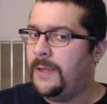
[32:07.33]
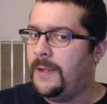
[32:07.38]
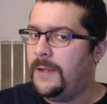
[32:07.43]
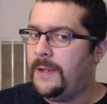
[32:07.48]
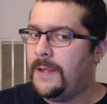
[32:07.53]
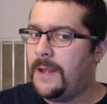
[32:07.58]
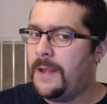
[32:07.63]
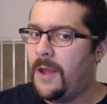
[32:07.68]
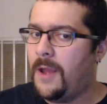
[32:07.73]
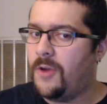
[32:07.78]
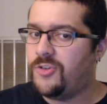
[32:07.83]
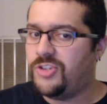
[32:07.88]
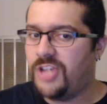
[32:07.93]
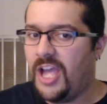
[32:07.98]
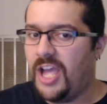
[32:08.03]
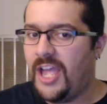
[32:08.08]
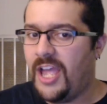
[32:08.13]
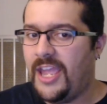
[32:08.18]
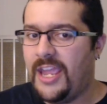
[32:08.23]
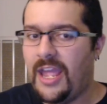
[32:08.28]

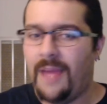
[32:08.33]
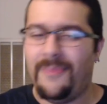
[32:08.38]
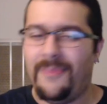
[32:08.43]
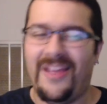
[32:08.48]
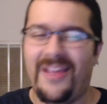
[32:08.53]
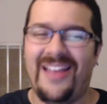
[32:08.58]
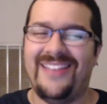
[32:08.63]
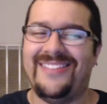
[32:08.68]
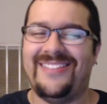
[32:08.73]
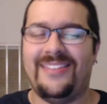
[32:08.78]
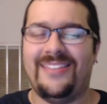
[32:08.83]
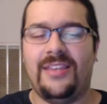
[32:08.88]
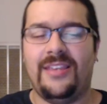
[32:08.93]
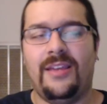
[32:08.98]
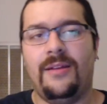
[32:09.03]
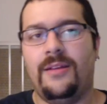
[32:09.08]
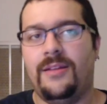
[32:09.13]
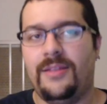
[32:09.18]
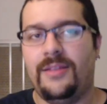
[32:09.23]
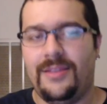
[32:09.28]
giant. I'm not. It's
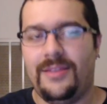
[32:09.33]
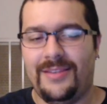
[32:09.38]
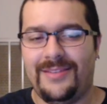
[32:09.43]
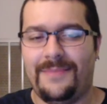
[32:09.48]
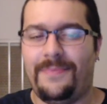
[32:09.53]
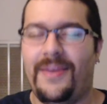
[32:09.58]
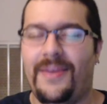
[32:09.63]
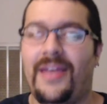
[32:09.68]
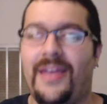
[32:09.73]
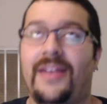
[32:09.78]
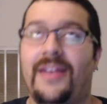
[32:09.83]
a bad